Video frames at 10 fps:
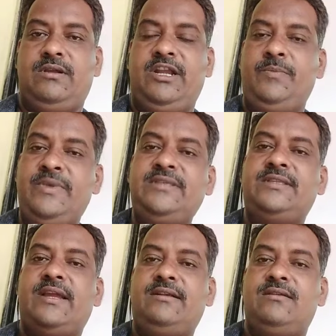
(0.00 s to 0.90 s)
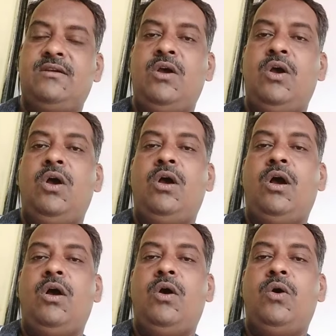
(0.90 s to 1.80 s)
It means that
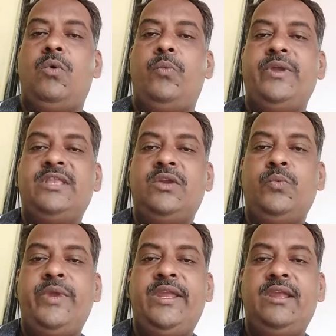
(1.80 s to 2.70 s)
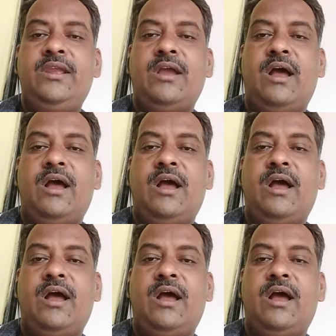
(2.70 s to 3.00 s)
whether we